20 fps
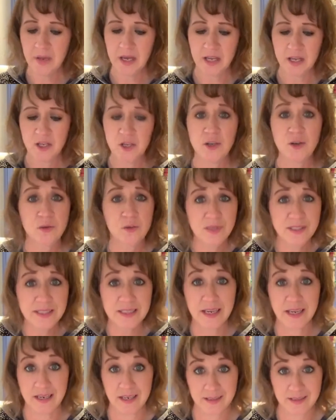Use
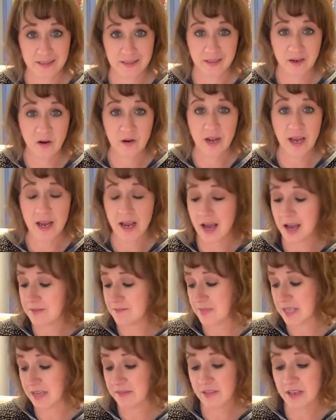it. Okay,
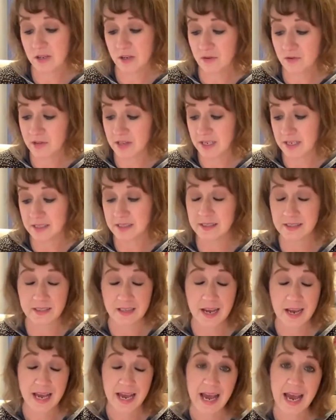I'm giving you this
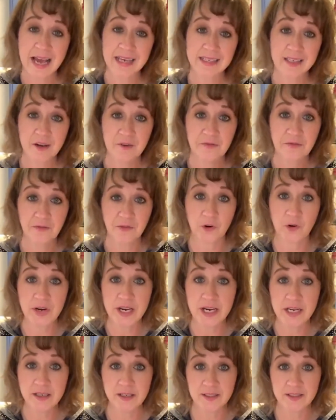as a
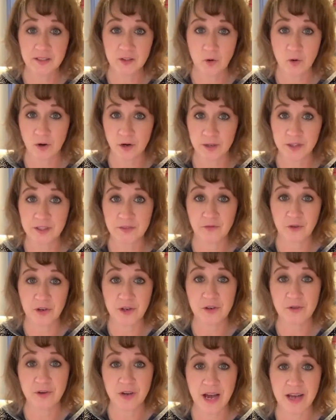free source for
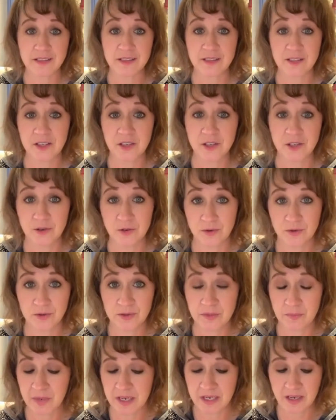you guys to
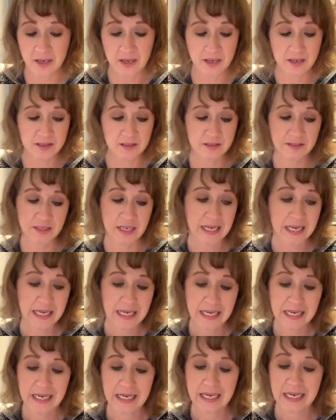use because
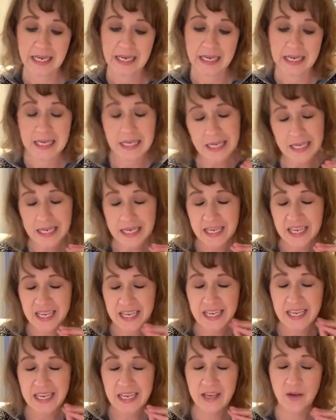
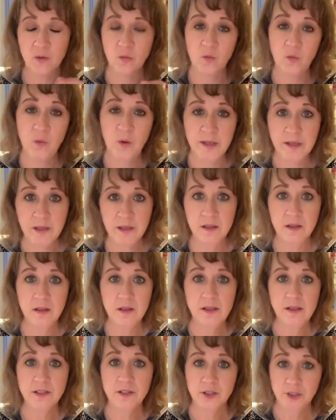it
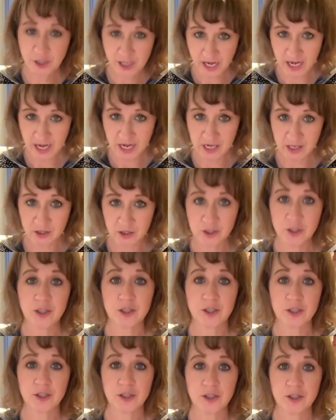will
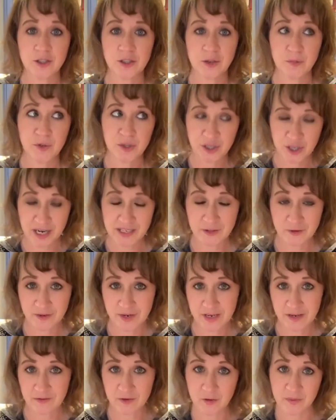change the
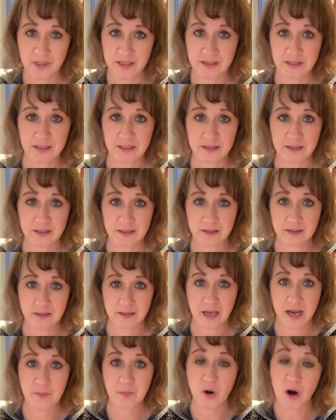trajectory of your business.
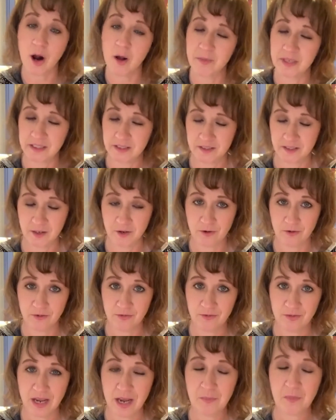I promise you.
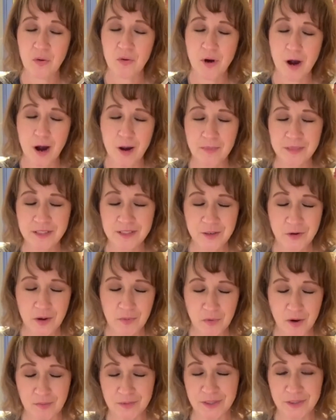I promise you, I
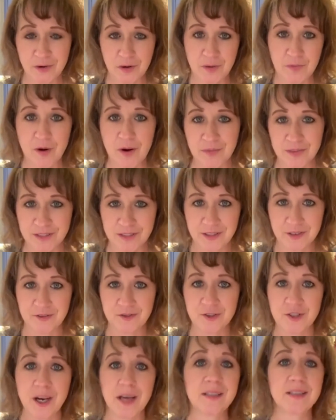promise you, I promise you.
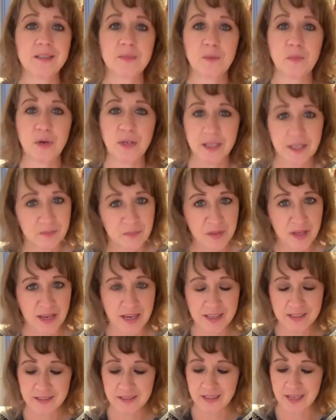Just put it in
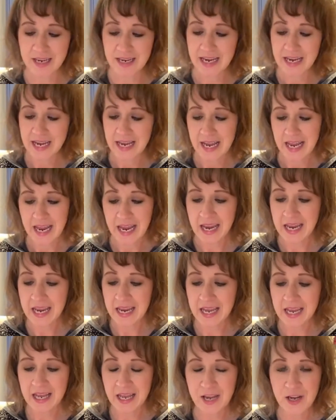place.
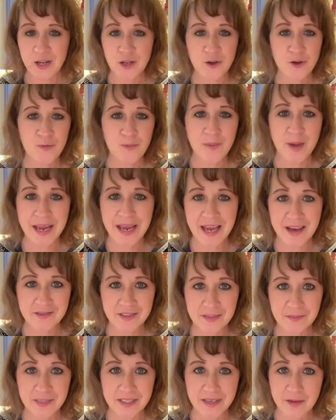And you may have
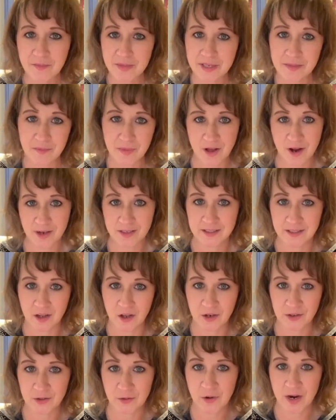some stumbling blocks
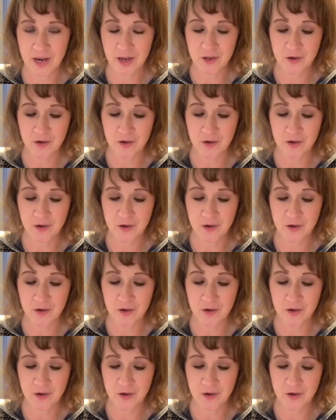along the way.